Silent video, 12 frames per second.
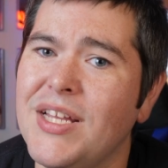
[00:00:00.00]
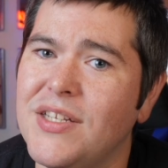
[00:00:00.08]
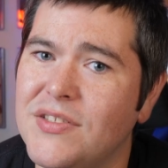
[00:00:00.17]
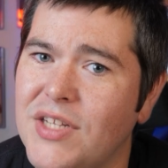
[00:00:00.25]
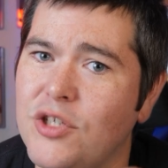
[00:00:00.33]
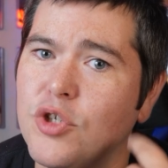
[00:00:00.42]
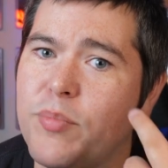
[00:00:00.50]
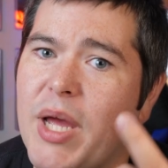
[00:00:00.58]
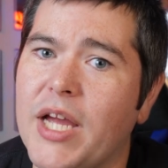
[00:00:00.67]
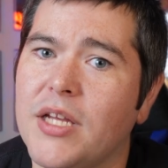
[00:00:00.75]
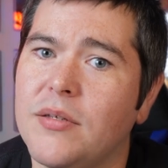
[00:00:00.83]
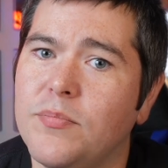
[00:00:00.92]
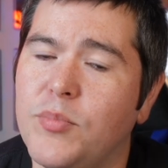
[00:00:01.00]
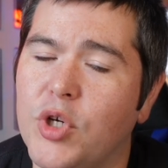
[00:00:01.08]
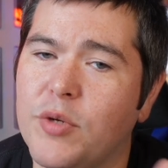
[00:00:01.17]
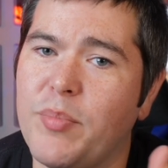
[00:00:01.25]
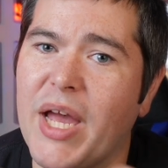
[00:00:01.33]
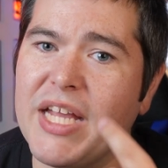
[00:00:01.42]
to send your
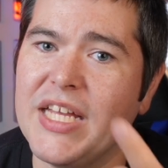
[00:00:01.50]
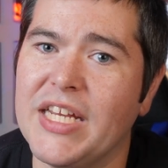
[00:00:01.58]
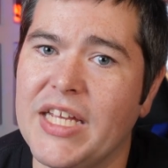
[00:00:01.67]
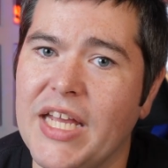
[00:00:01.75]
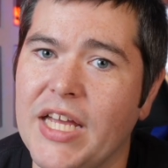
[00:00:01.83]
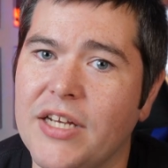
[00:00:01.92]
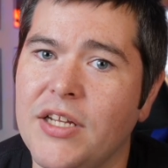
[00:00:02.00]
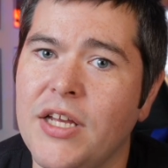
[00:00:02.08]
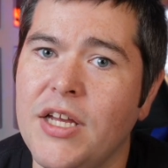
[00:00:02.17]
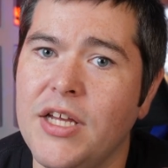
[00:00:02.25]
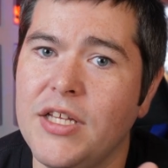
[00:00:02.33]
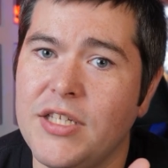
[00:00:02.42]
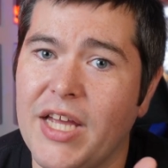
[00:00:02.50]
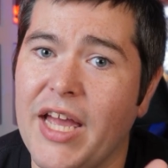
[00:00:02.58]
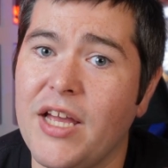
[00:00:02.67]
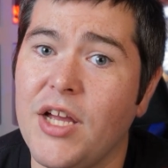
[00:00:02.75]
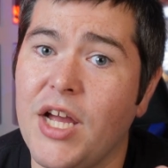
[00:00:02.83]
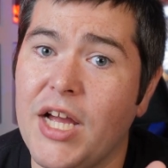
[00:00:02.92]
book back in again to
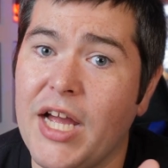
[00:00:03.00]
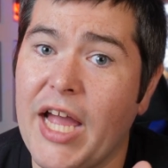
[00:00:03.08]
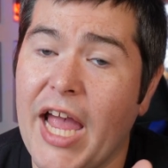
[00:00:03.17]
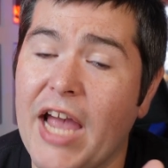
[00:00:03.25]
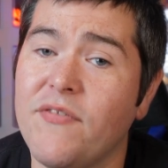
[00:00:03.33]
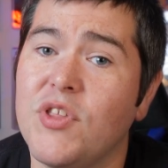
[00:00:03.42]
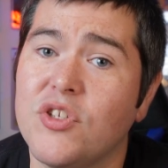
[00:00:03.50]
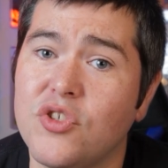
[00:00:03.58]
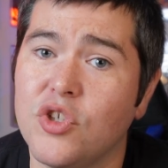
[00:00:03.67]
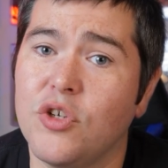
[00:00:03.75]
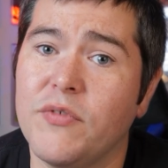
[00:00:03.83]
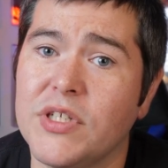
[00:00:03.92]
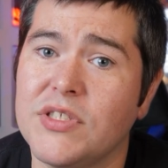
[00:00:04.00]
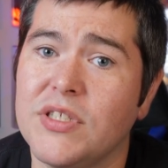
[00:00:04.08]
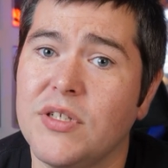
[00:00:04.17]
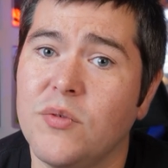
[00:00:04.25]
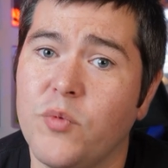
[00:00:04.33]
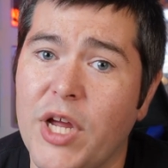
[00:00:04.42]
have the service
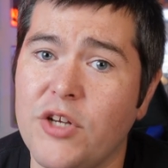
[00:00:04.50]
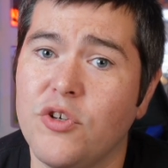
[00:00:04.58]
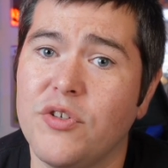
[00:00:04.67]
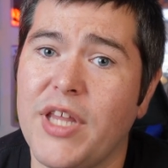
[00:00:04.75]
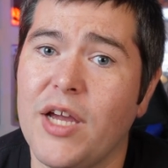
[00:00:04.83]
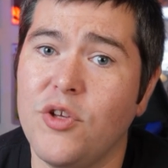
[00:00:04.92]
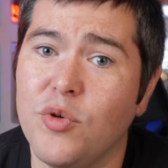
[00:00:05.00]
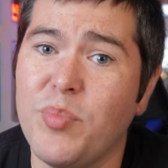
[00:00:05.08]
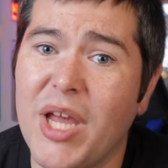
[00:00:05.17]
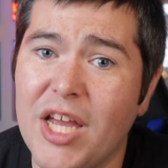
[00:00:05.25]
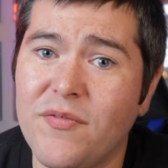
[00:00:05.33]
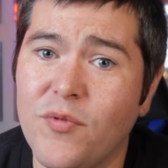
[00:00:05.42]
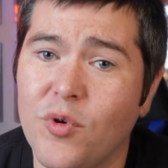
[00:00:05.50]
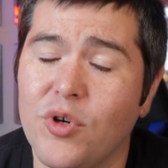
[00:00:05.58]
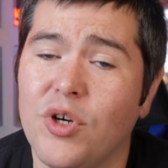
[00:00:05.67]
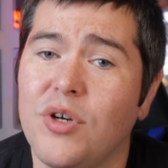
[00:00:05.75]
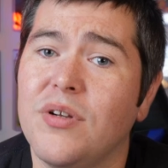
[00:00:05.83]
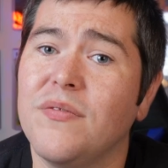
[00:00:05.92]
rendered that you paid
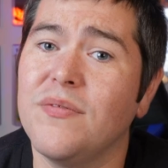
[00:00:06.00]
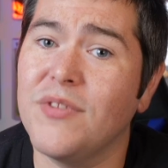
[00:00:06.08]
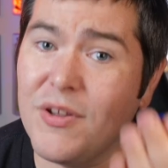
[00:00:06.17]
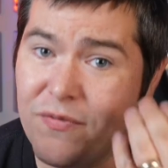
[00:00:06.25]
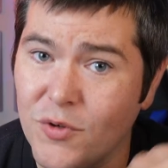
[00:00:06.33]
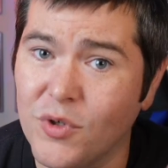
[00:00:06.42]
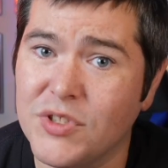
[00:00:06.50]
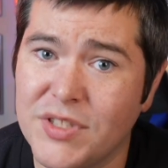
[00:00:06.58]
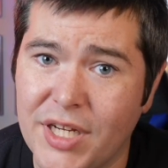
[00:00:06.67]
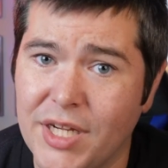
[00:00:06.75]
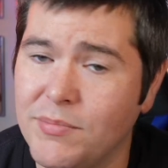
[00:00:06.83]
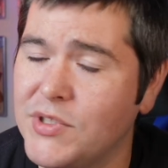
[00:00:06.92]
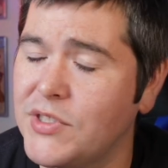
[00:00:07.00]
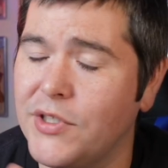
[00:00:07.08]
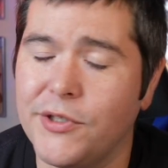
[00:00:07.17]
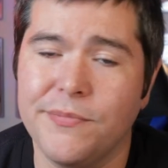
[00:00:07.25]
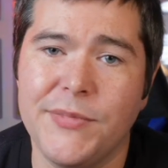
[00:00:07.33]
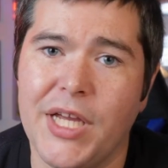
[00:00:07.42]
for the first time.
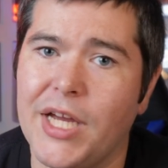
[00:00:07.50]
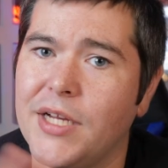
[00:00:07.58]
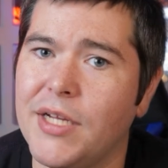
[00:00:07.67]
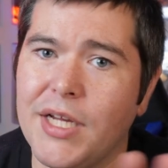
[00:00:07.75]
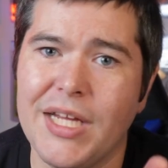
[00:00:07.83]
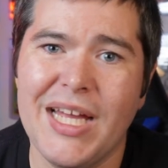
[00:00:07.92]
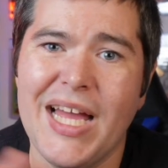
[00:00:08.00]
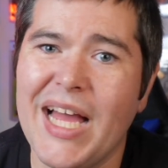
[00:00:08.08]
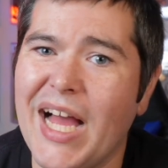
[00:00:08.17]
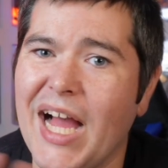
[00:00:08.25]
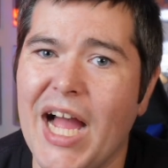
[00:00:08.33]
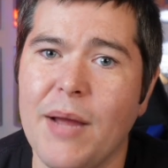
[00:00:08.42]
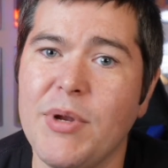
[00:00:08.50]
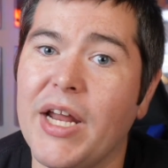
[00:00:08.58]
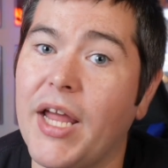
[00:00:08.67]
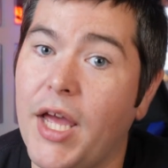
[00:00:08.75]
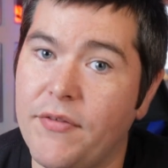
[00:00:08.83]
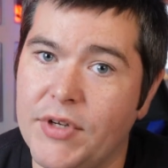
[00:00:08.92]
So, yeah, I'm
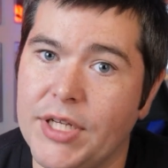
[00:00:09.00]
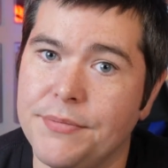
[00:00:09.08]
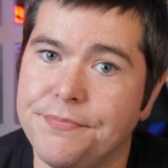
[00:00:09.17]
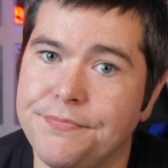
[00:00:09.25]
not having it.